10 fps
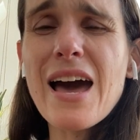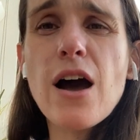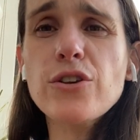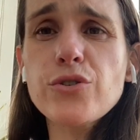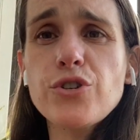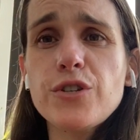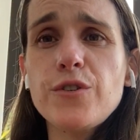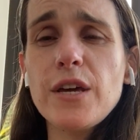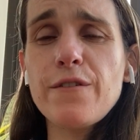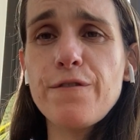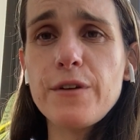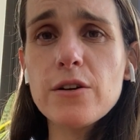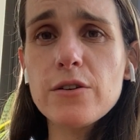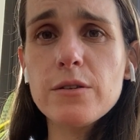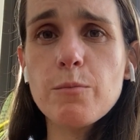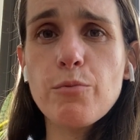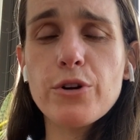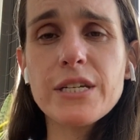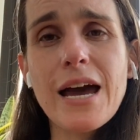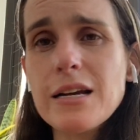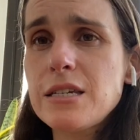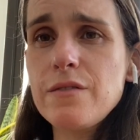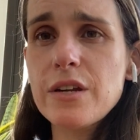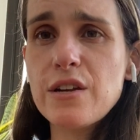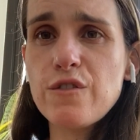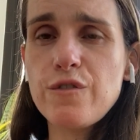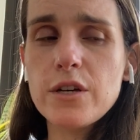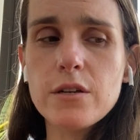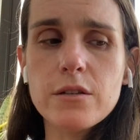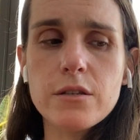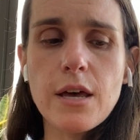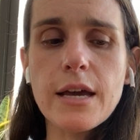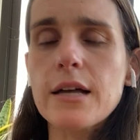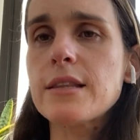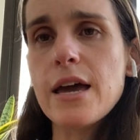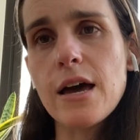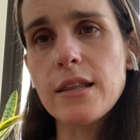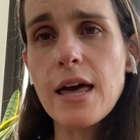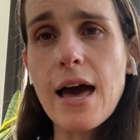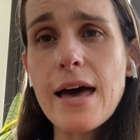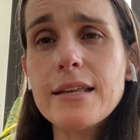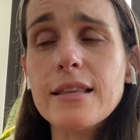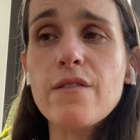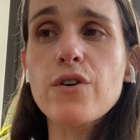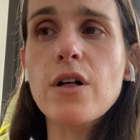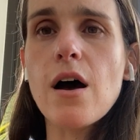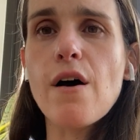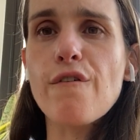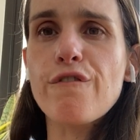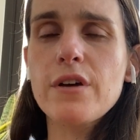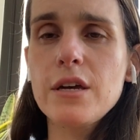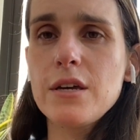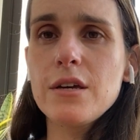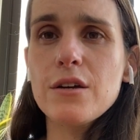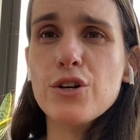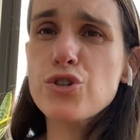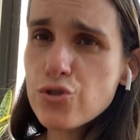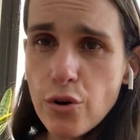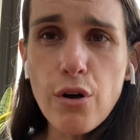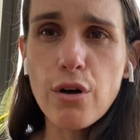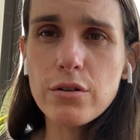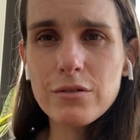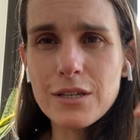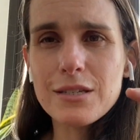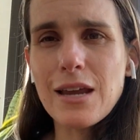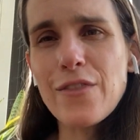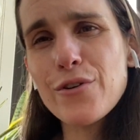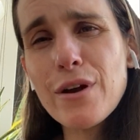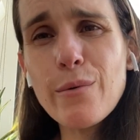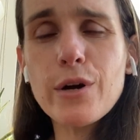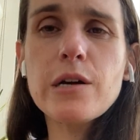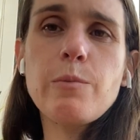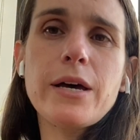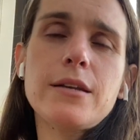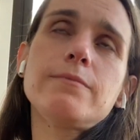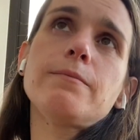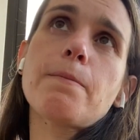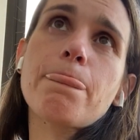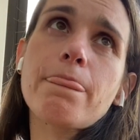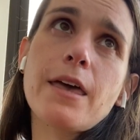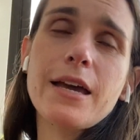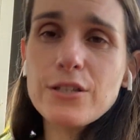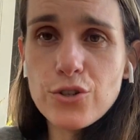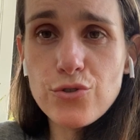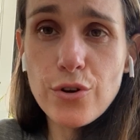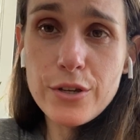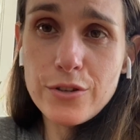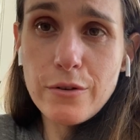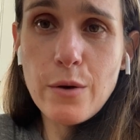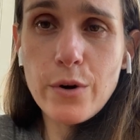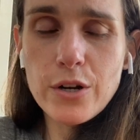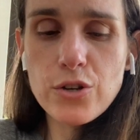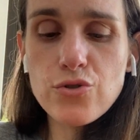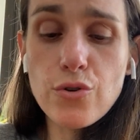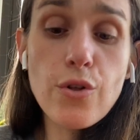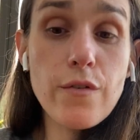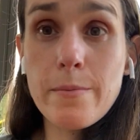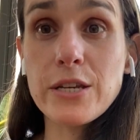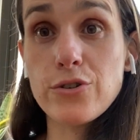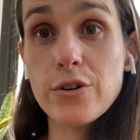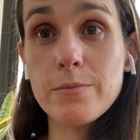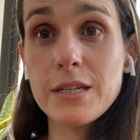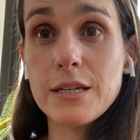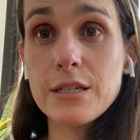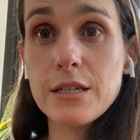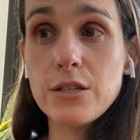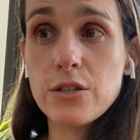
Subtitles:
I also just, it feels protective, and it feels like a added level of control is not the right word, but I guess control is the right word, control over my circumstances.